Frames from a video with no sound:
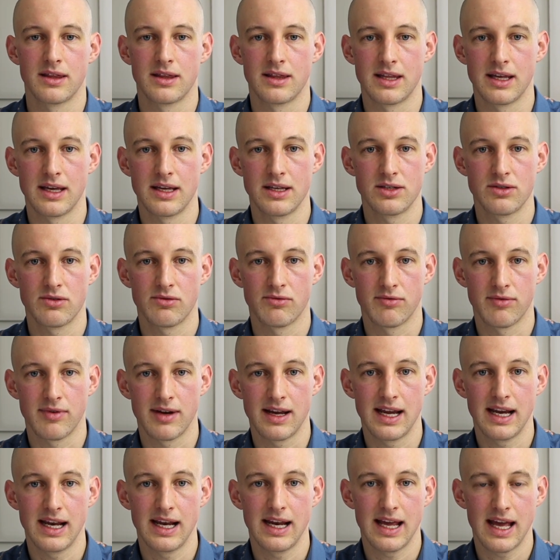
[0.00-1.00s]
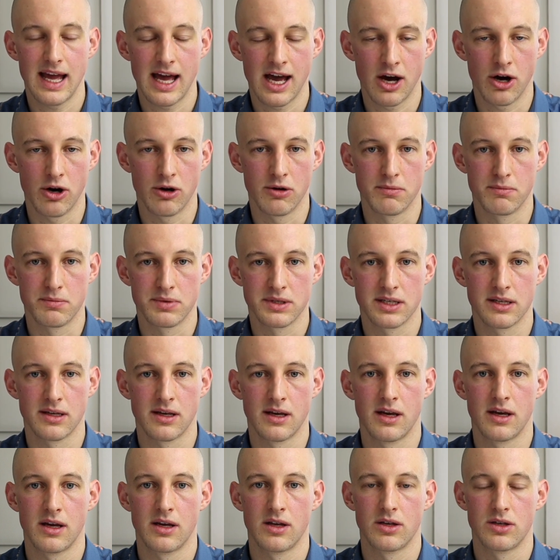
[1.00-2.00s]
this really helps
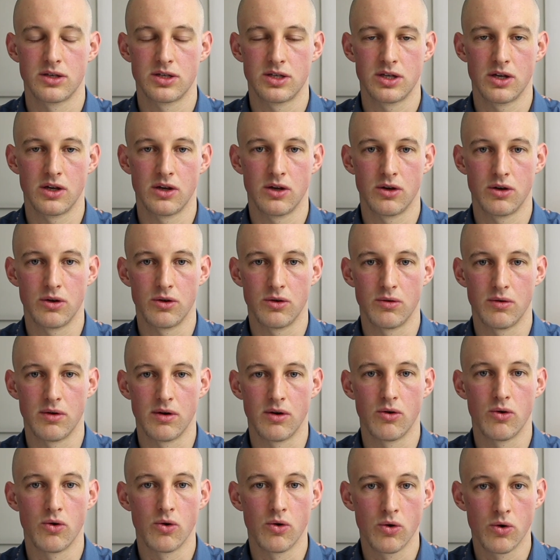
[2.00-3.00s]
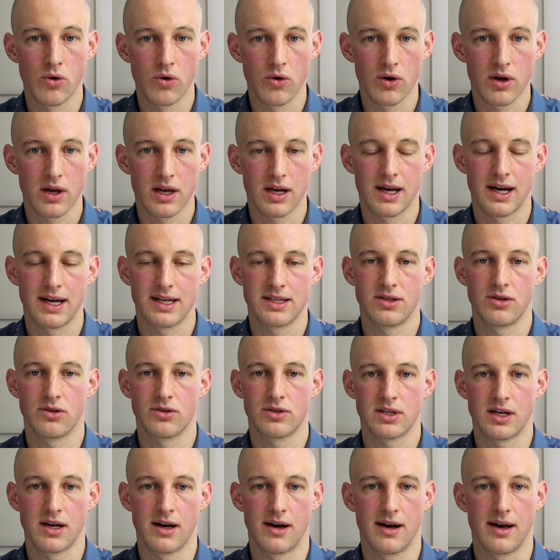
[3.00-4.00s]
to organize your
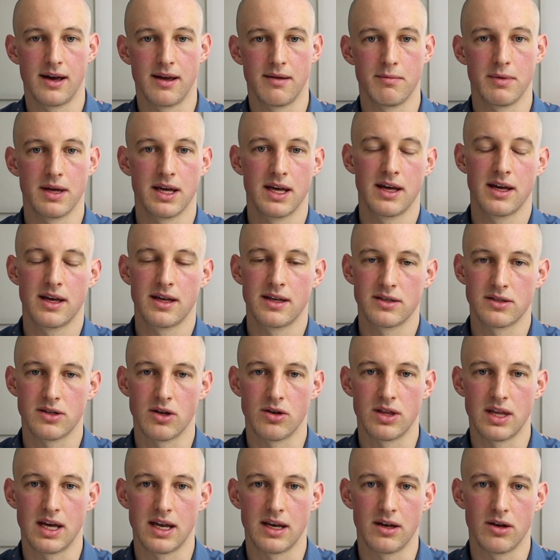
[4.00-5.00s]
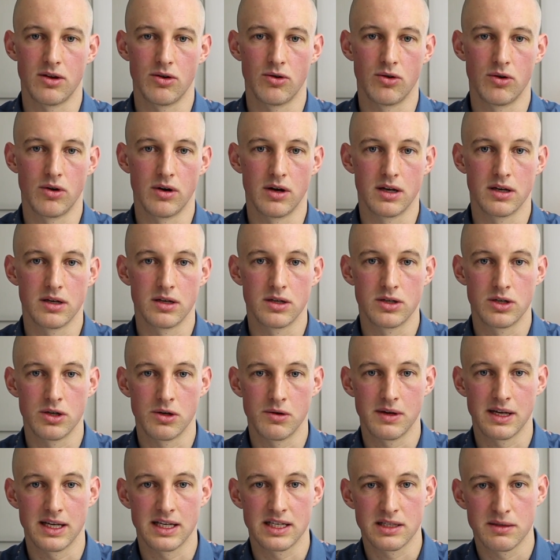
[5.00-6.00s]
time so that you're
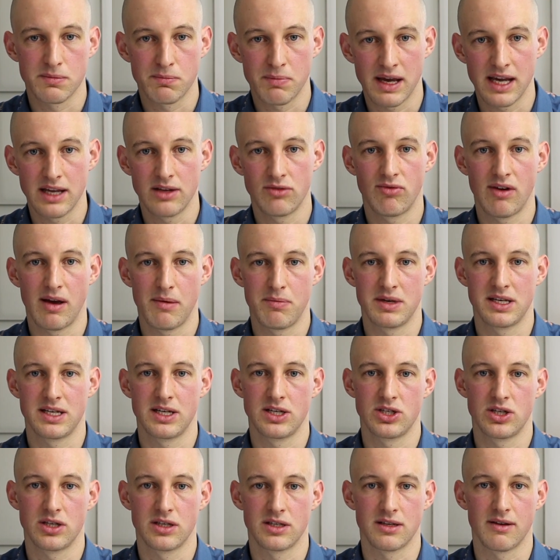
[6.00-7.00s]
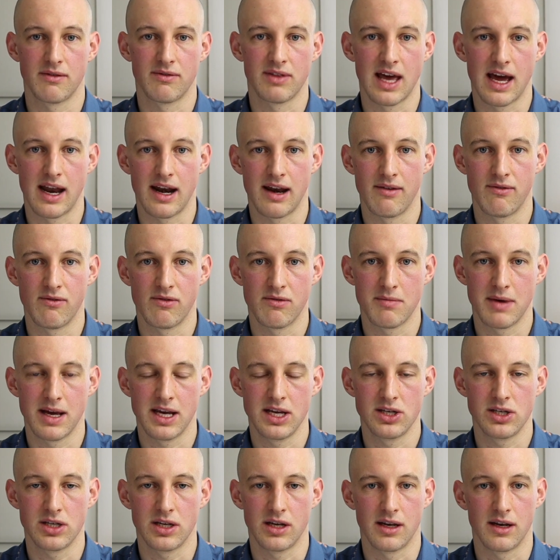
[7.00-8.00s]
doing spaced repetitions of that
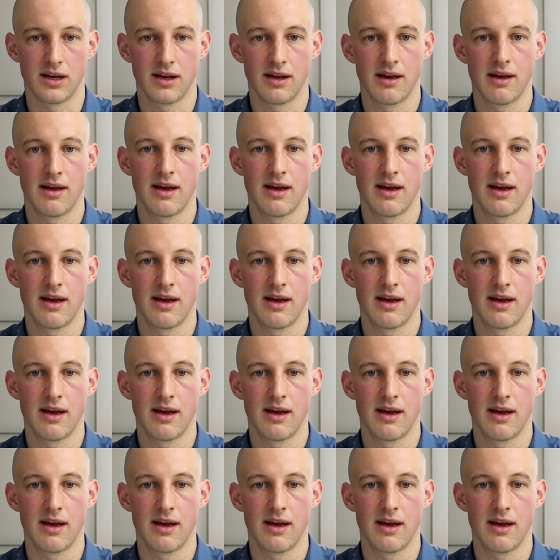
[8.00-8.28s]
information